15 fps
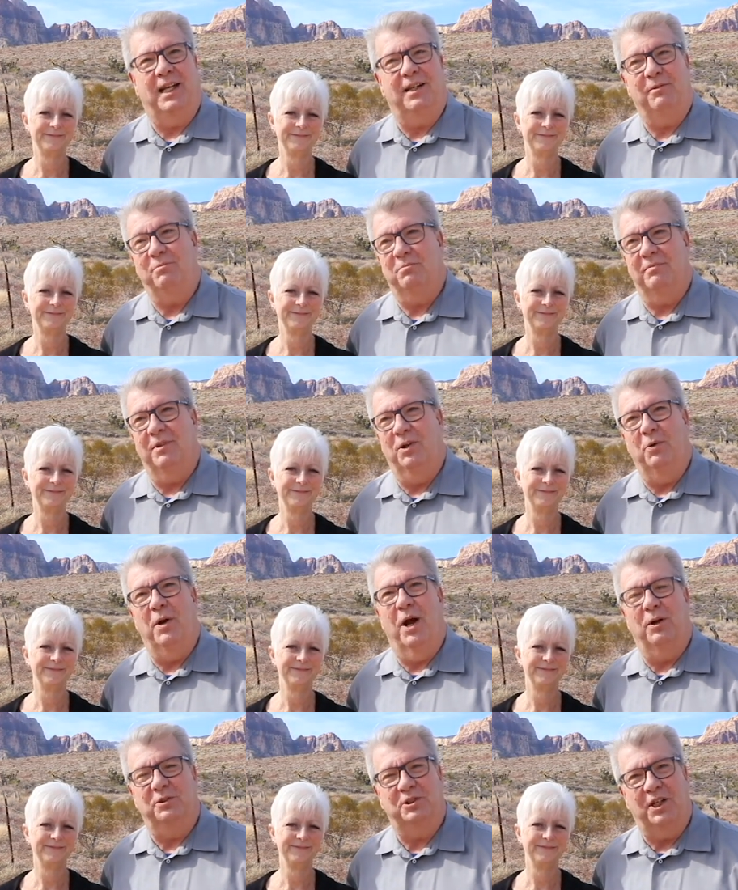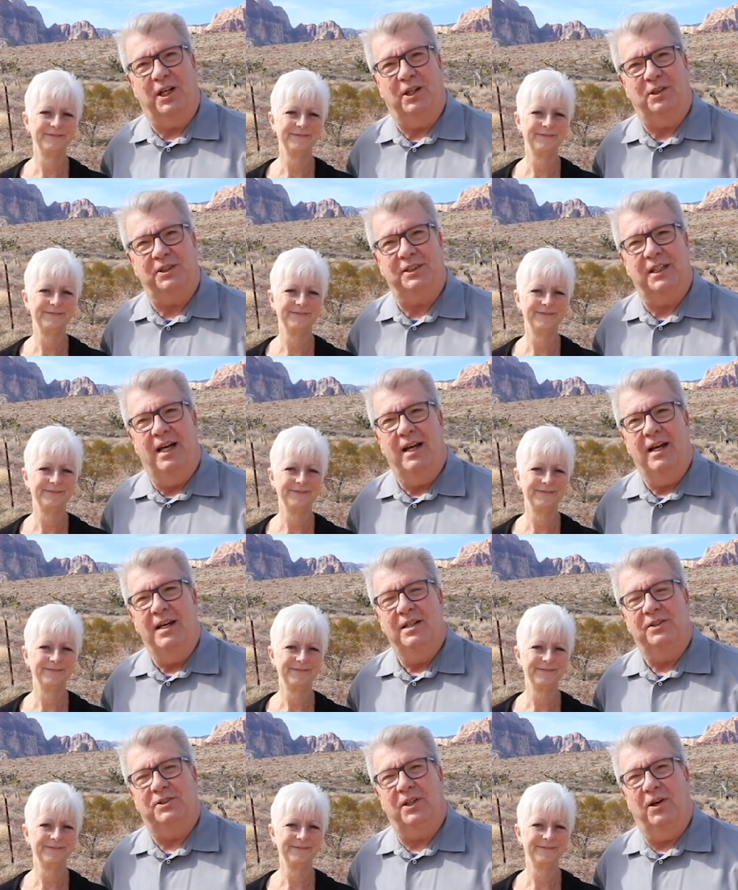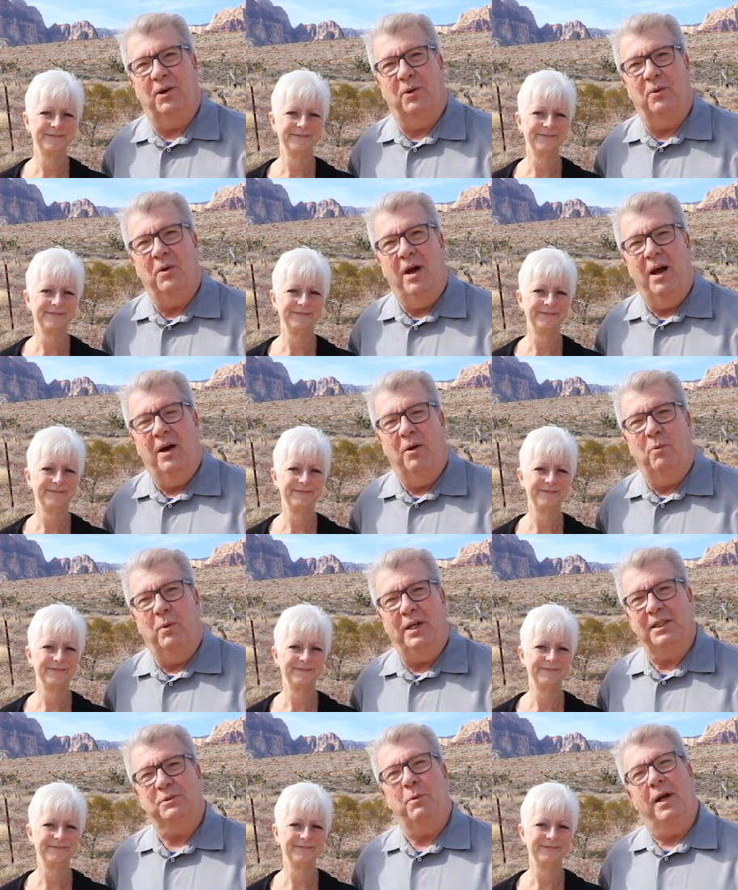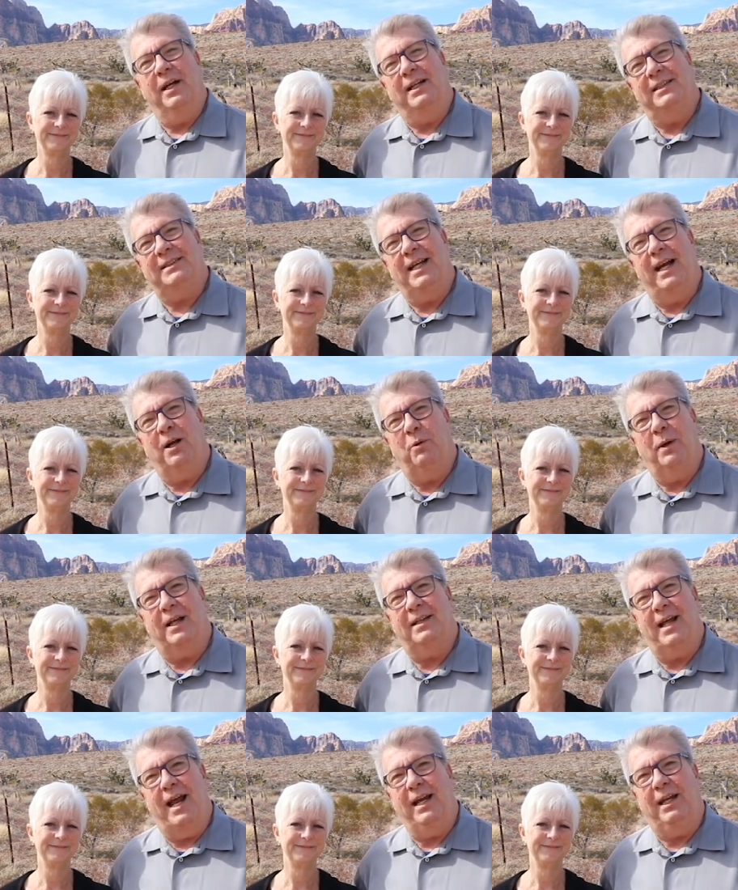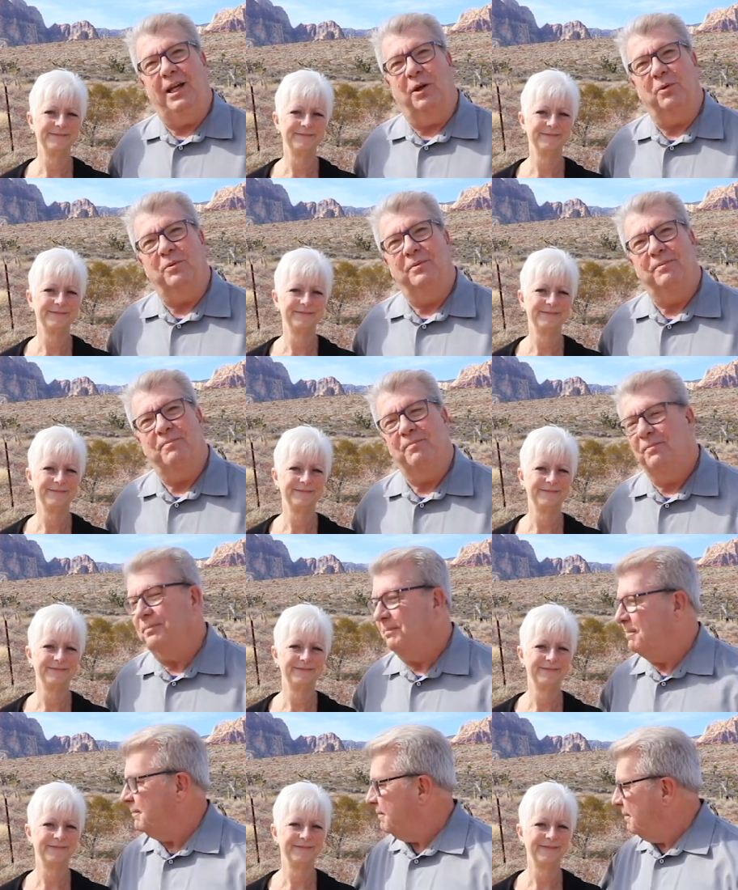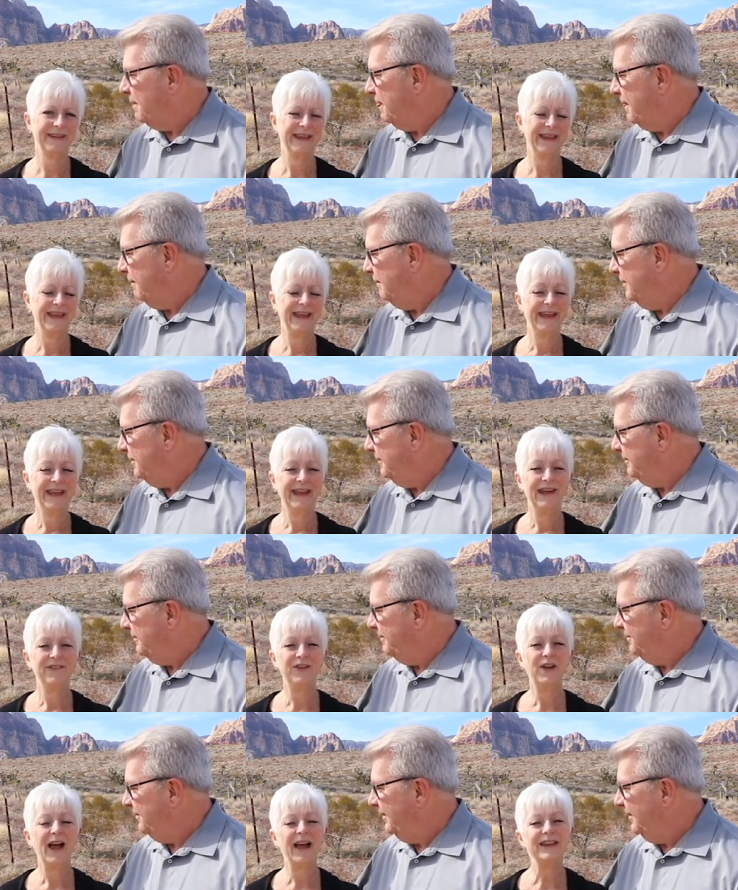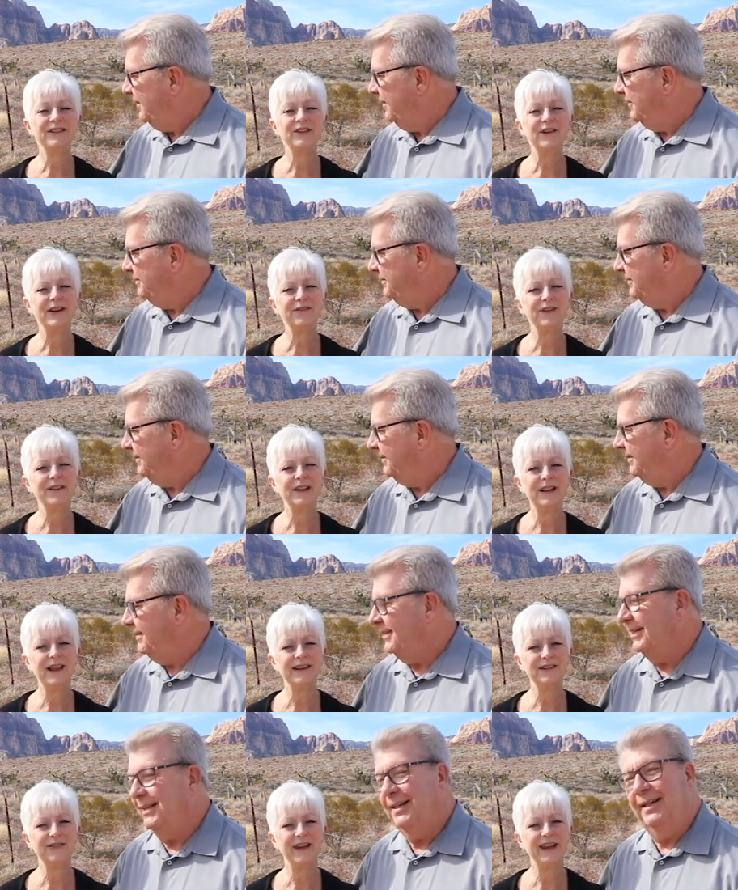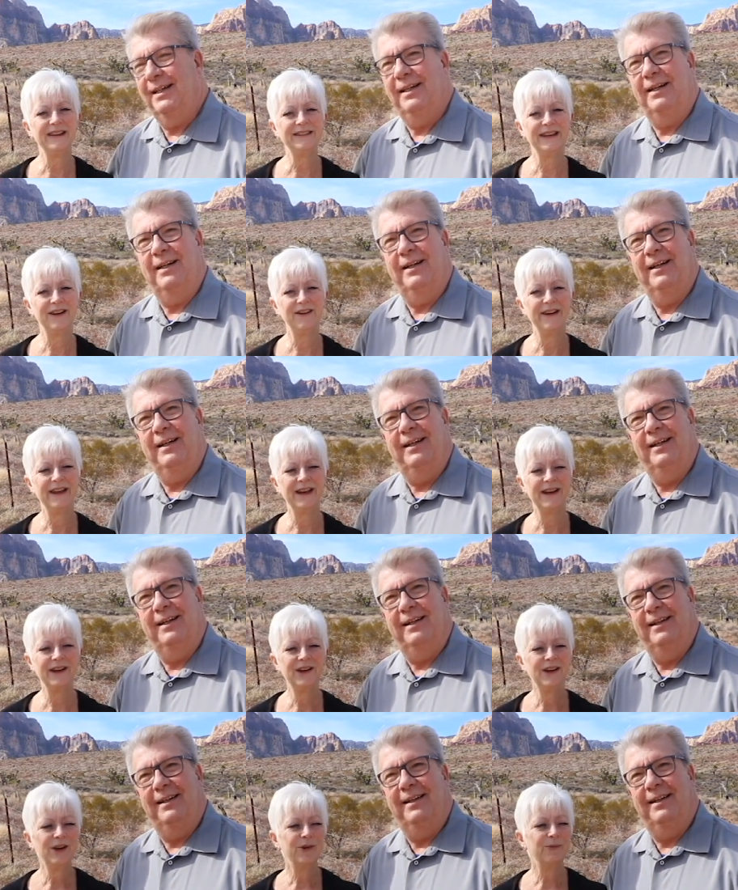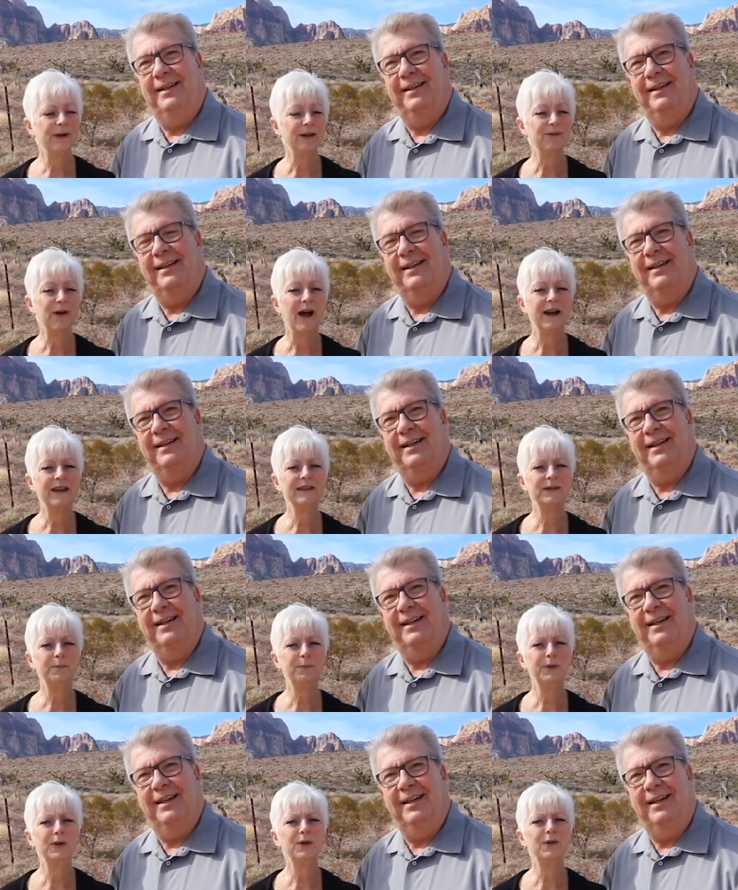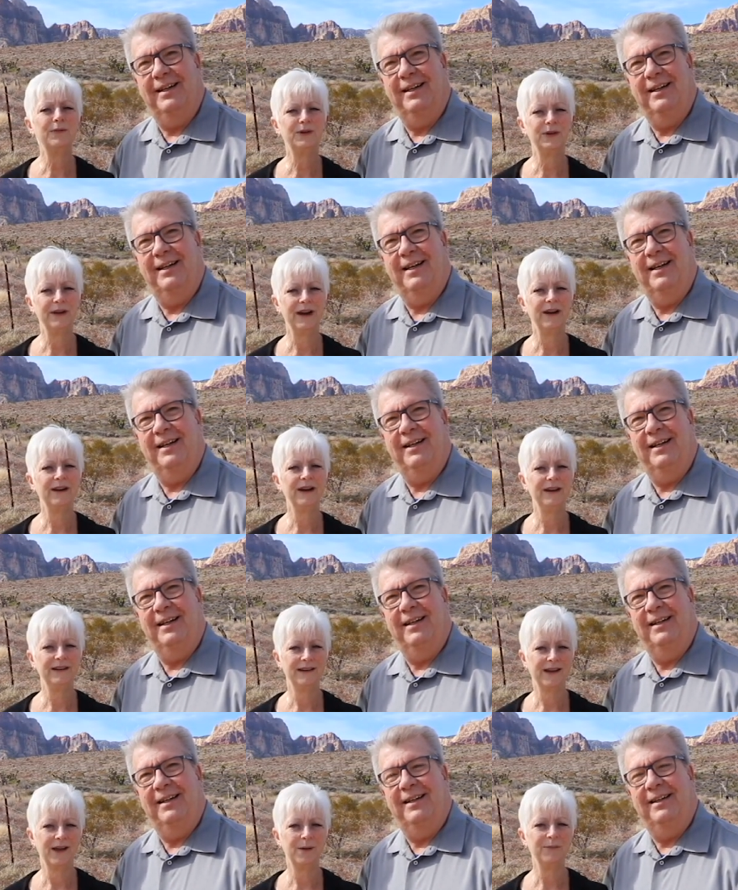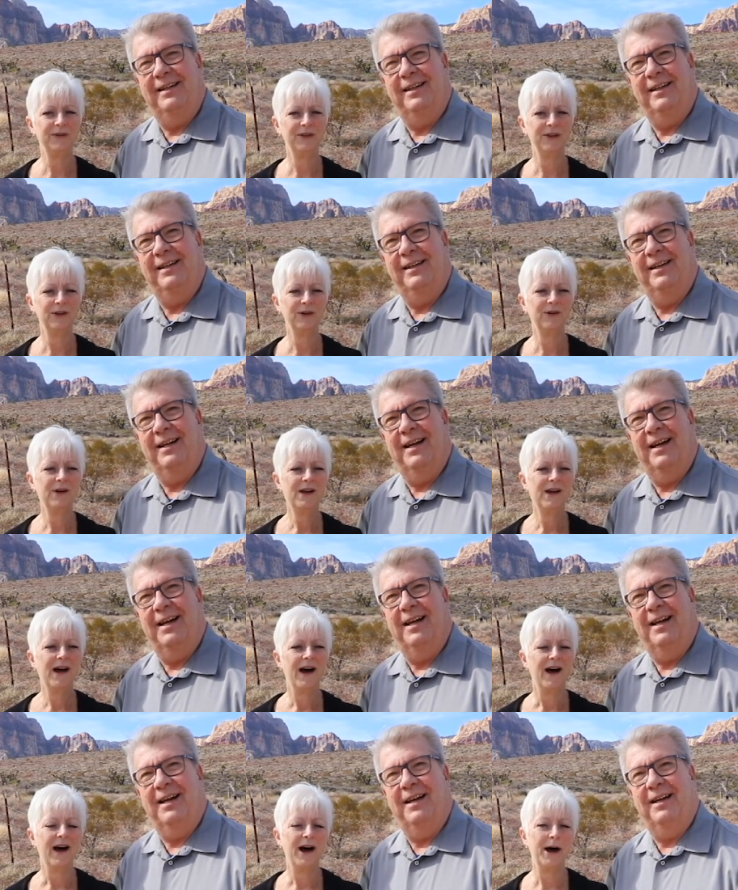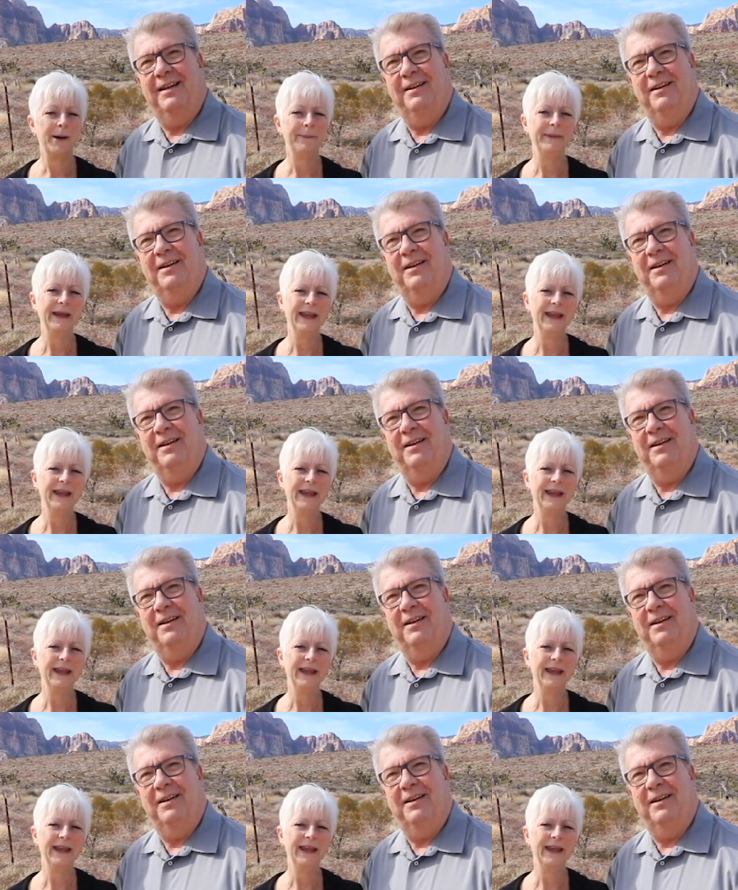Speaker 1: and who knows, years. So we just wanted to say a quick thank you.
Speaker 2: If you guys are ever in the Las Vegas area, Red Rock is a beautiful area to come to. Um,